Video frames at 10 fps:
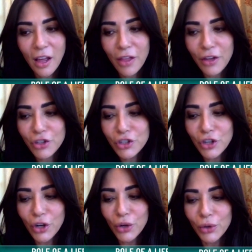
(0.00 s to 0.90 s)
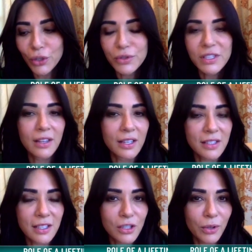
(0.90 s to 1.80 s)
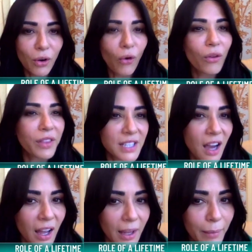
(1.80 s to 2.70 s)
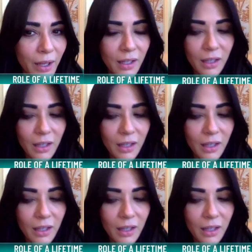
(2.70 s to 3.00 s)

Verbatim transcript: They're so used to this. They do it all the time.